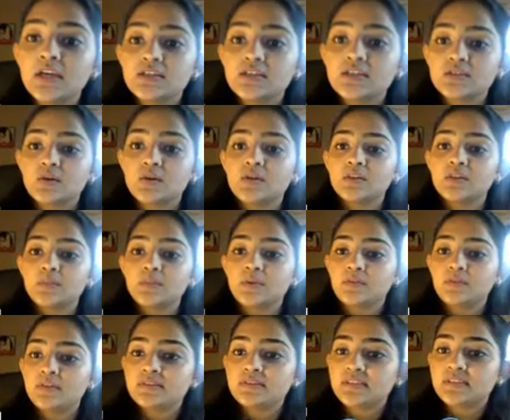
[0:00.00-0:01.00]
So in the
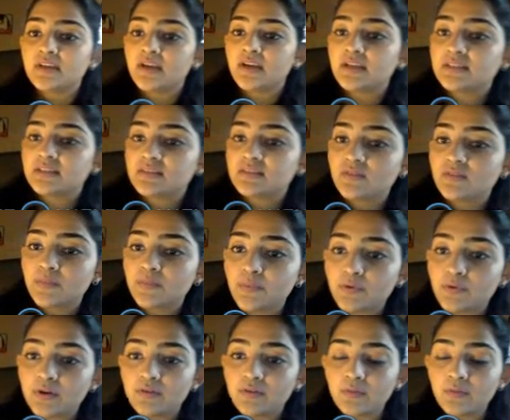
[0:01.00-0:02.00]
prevalence rates
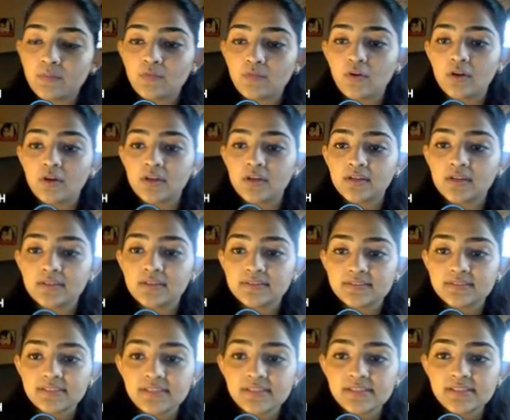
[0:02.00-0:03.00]
reported from chronic
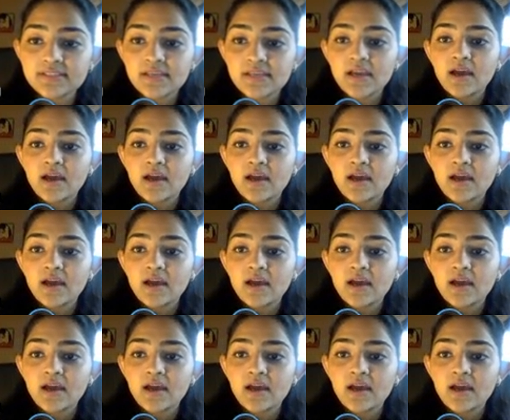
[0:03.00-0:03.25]
disease,